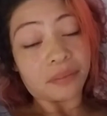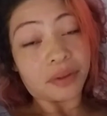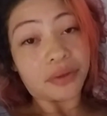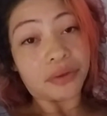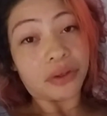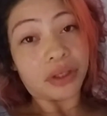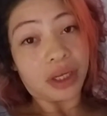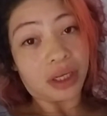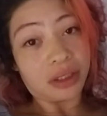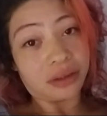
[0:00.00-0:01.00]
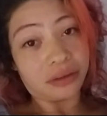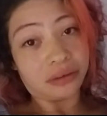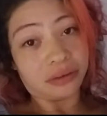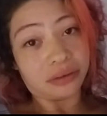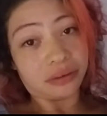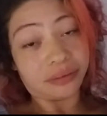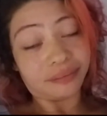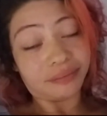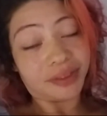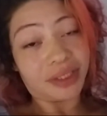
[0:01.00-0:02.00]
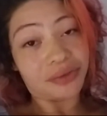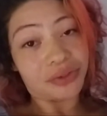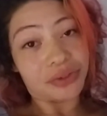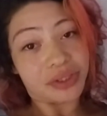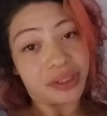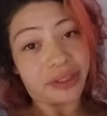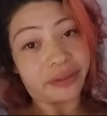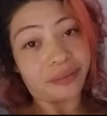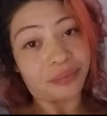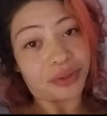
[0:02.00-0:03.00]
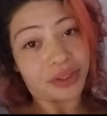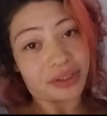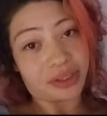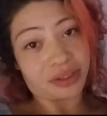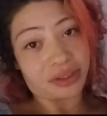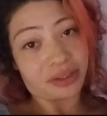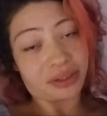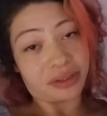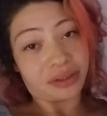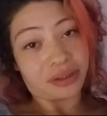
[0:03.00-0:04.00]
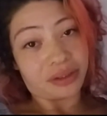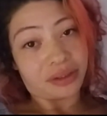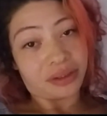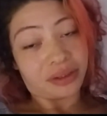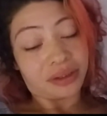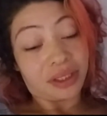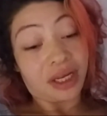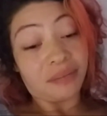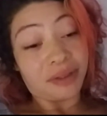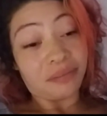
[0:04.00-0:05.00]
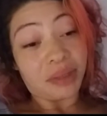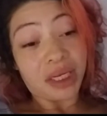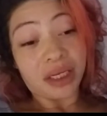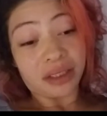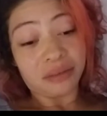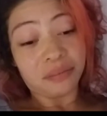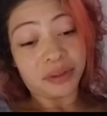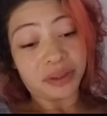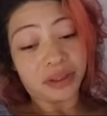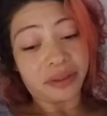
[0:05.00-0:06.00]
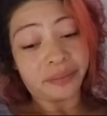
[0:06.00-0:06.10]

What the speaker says: But they're all gone. Now starts the healing process. I'm in pain, but